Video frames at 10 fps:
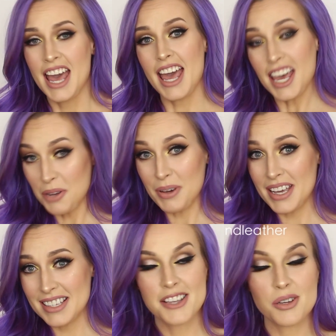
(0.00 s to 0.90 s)

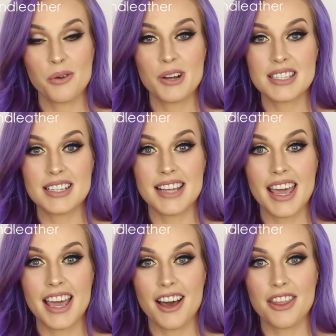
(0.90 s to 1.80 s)
Anyways, so
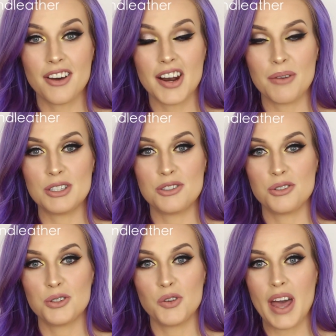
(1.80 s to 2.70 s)
today I thought I would
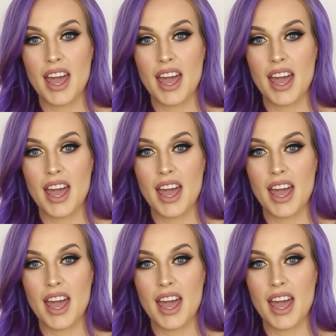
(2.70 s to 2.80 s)
do